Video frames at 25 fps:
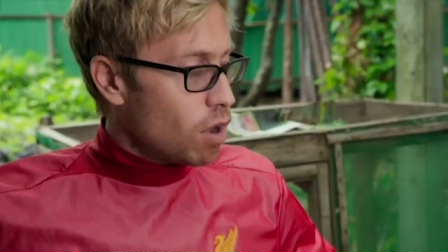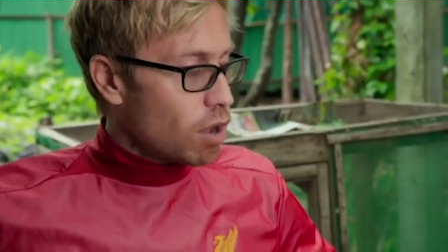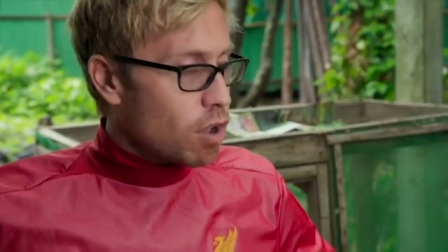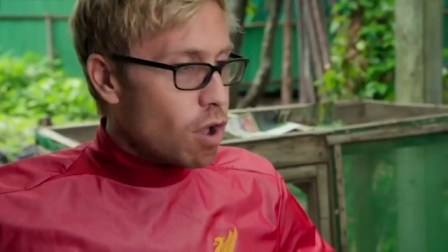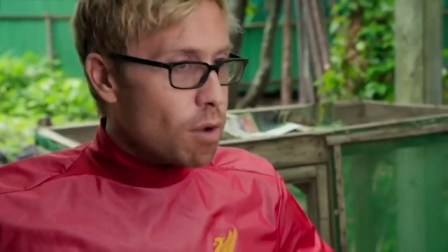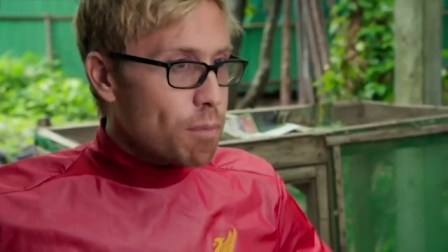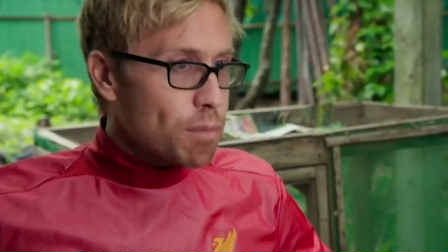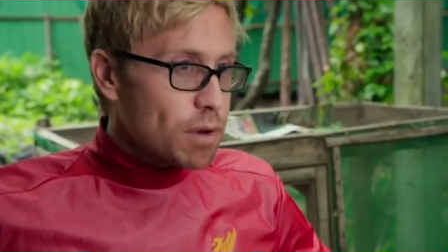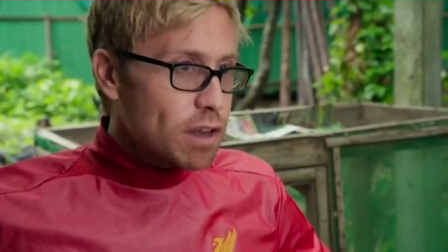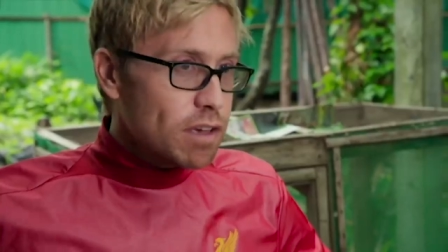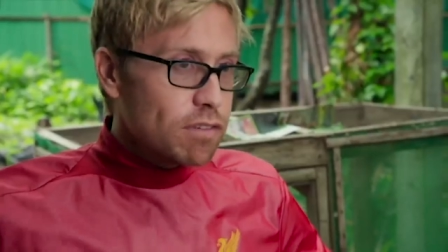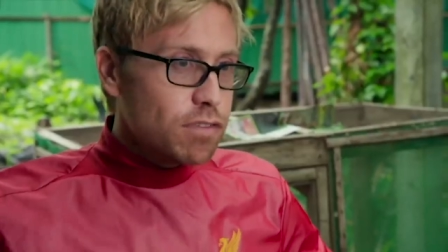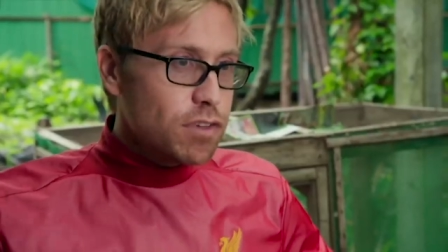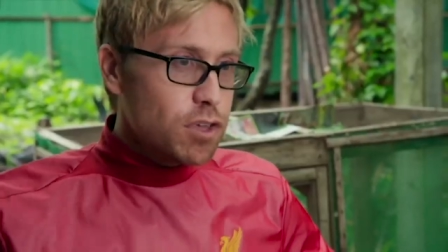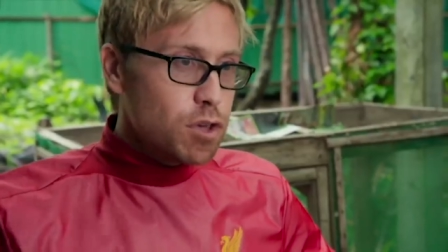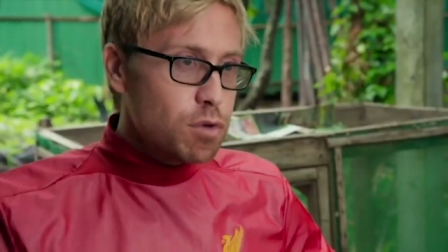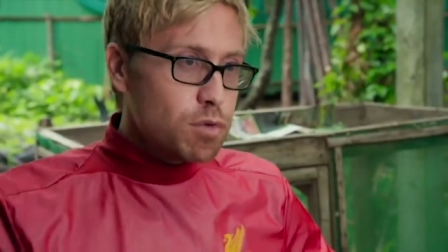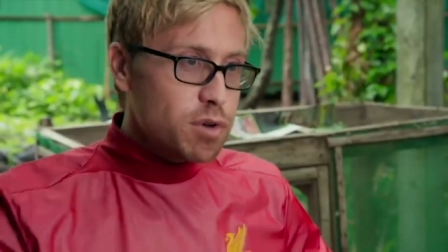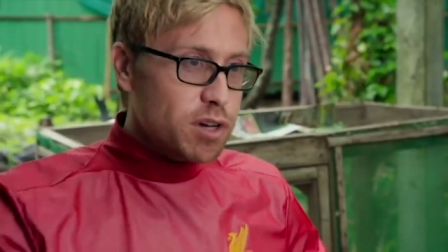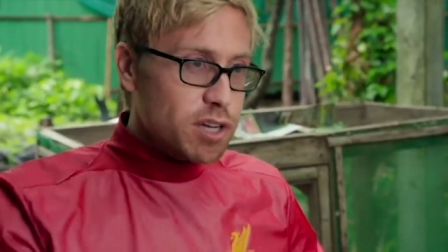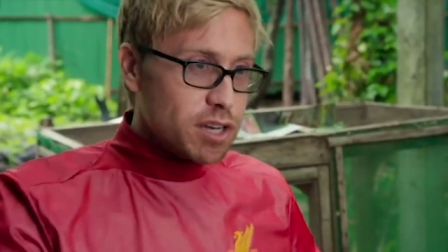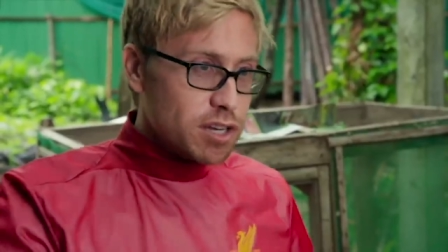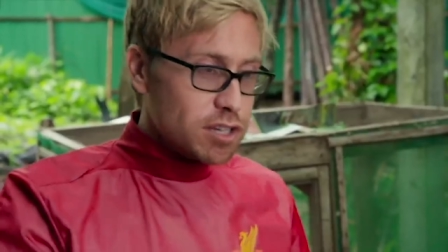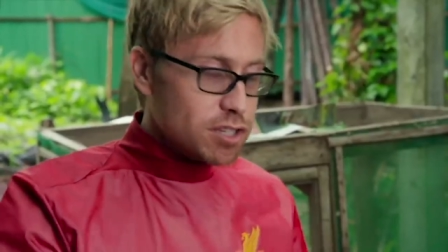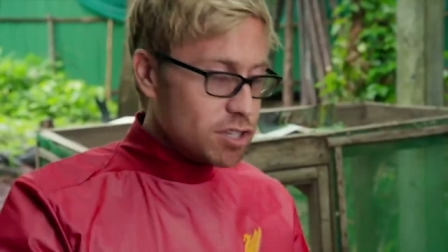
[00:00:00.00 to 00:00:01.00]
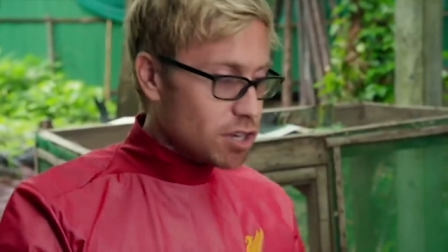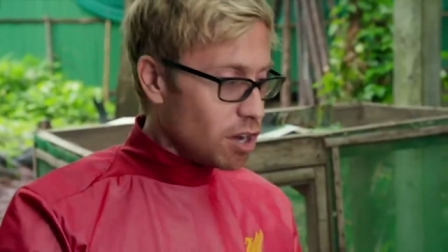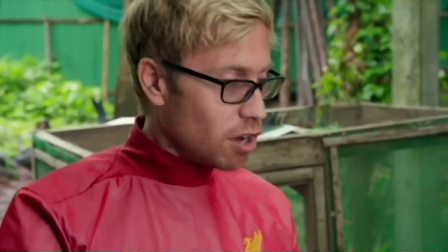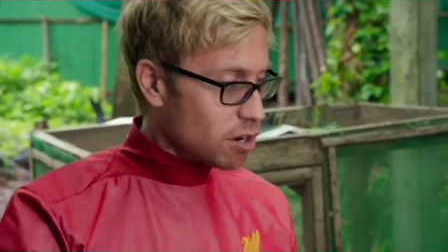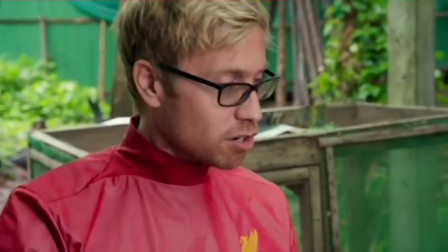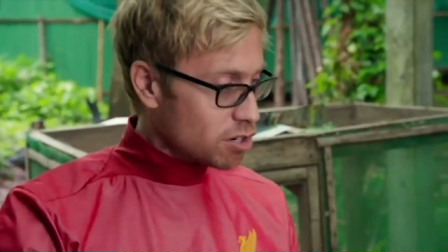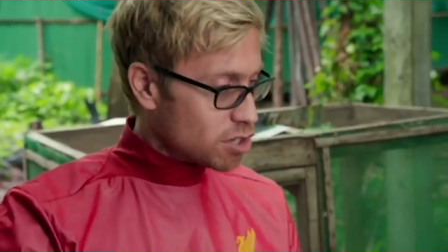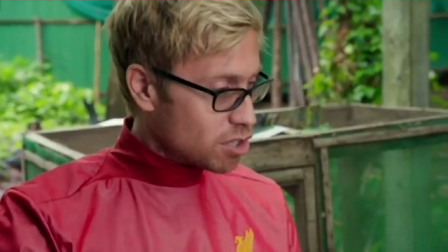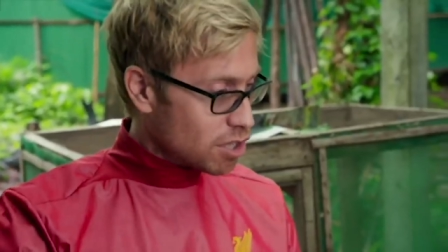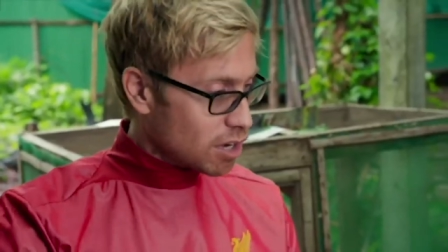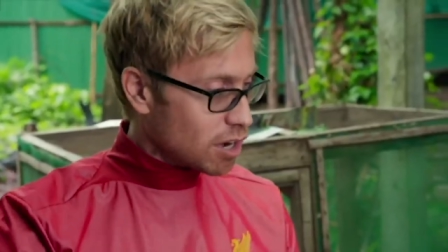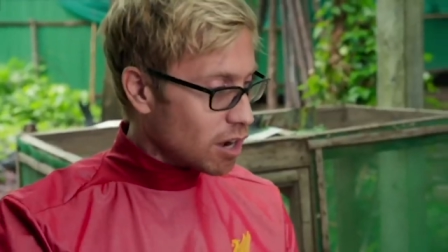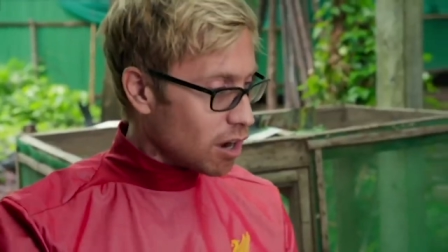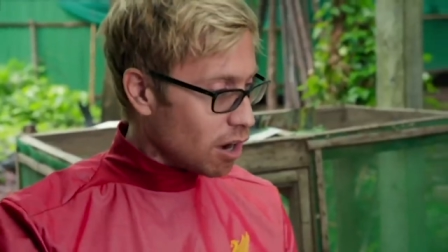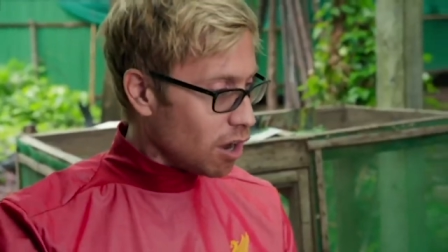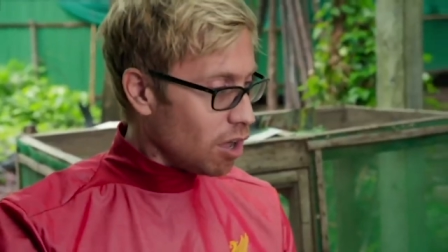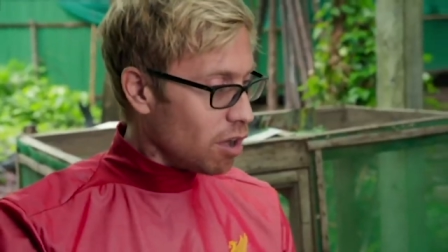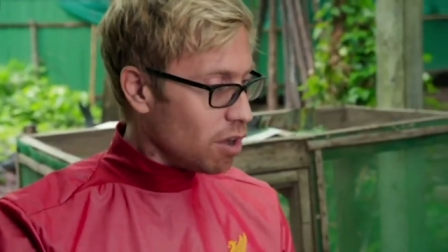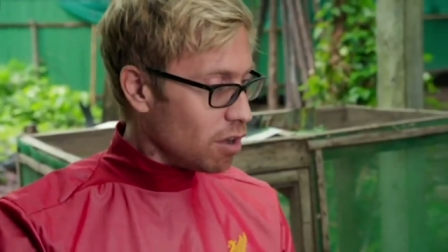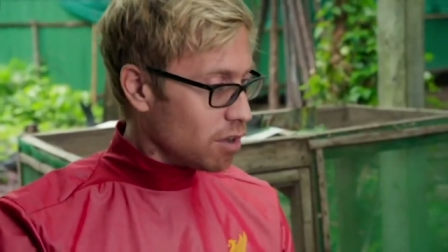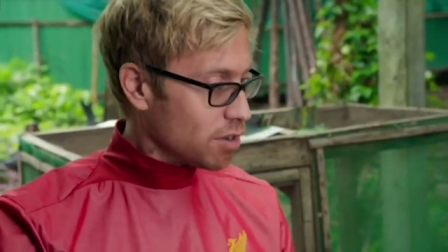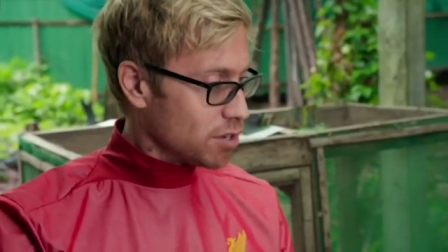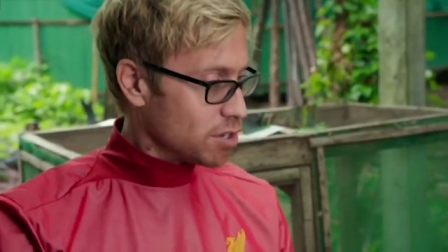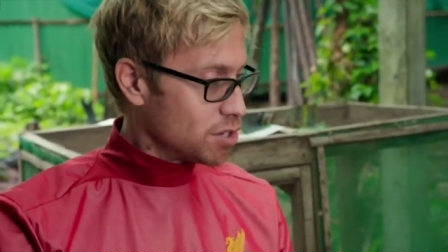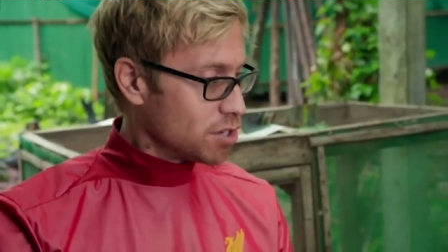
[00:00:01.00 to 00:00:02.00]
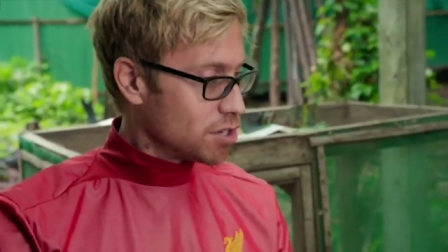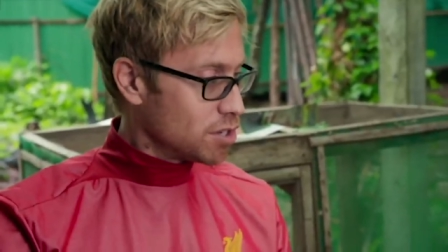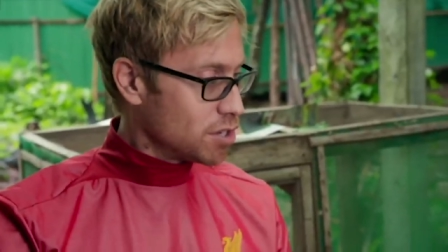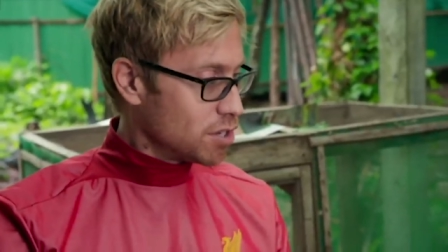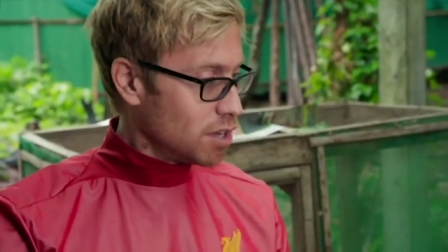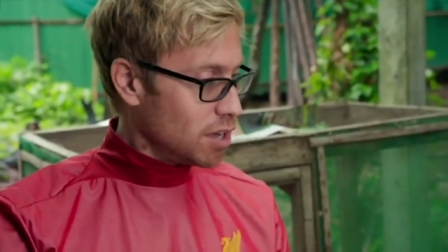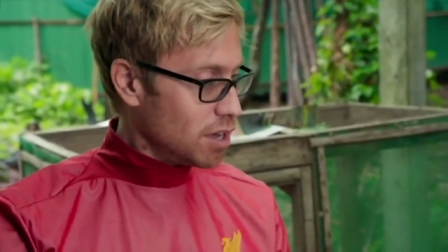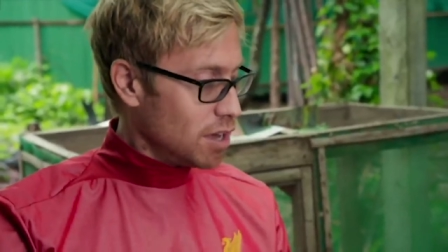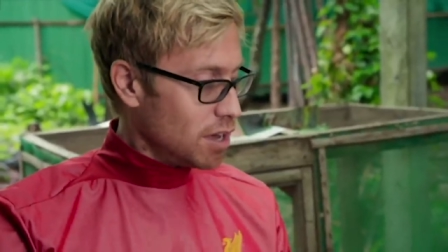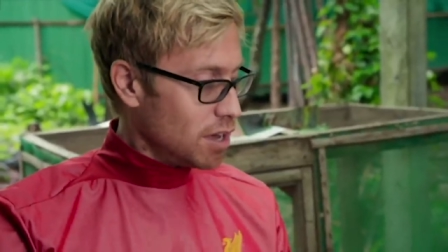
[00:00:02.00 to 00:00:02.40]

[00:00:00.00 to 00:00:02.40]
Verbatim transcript: I can't believe you were going to touch the glass.